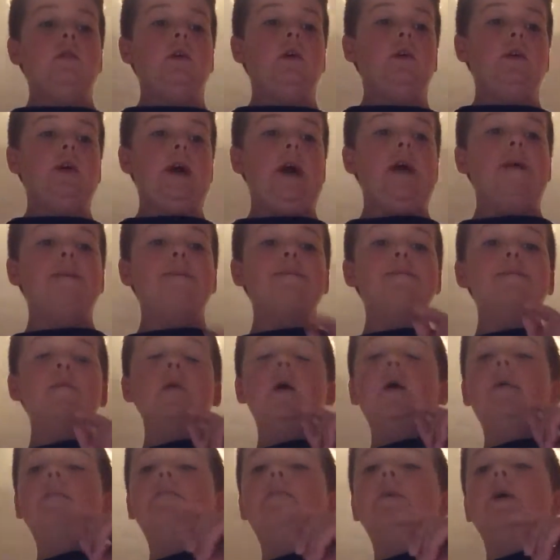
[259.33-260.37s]
Okay?
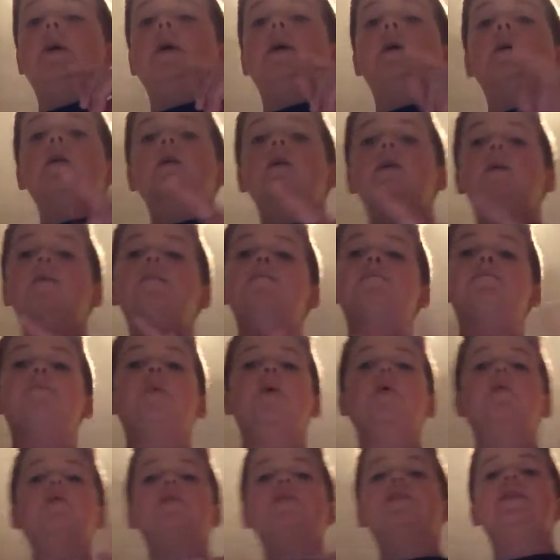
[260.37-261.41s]
But
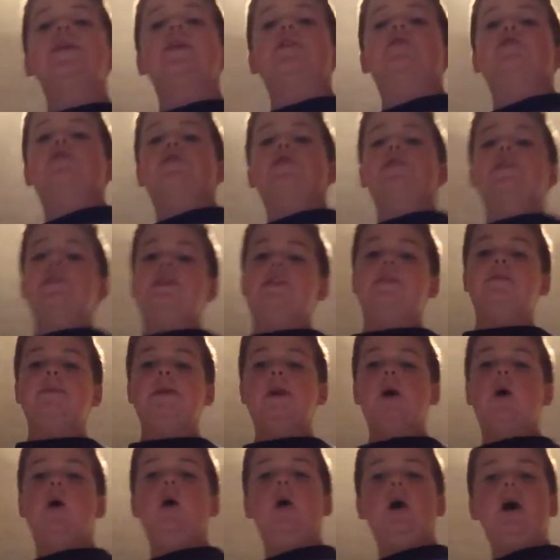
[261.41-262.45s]
both digits need to
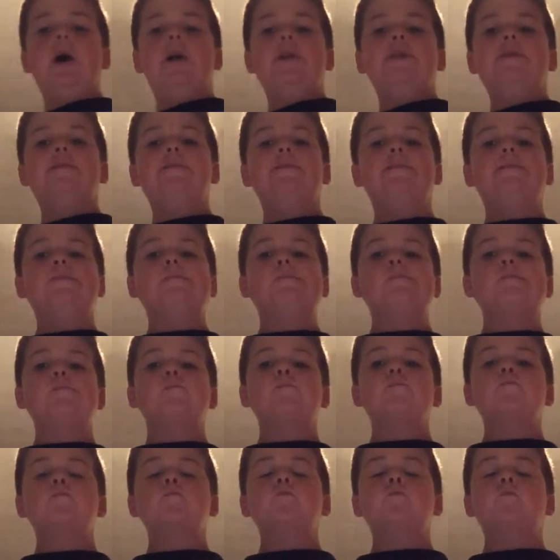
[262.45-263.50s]
be odd.
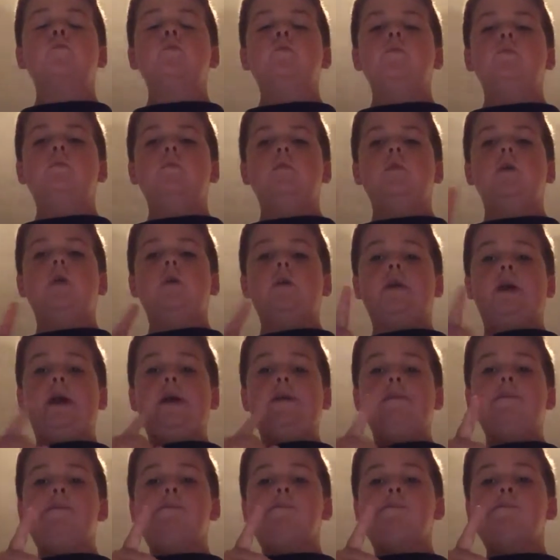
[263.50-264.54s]
Okay?
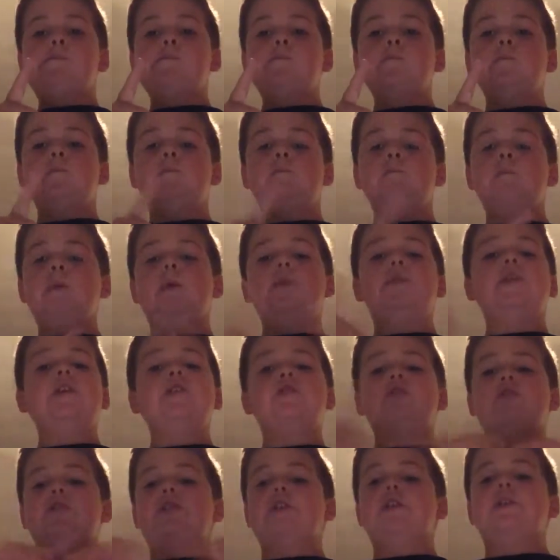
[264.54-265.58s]
Both
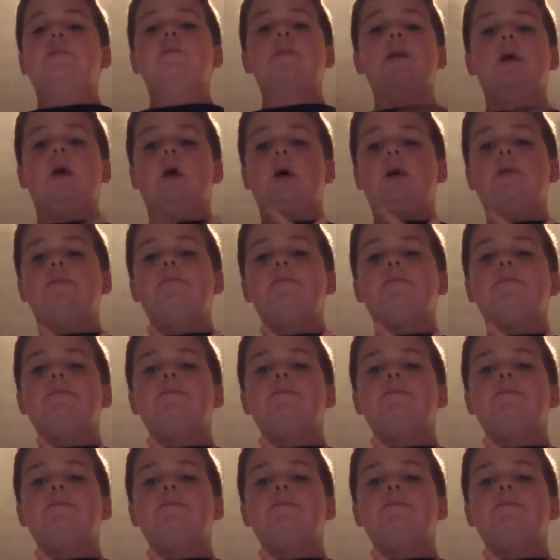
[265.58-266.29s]
digits need to be odd.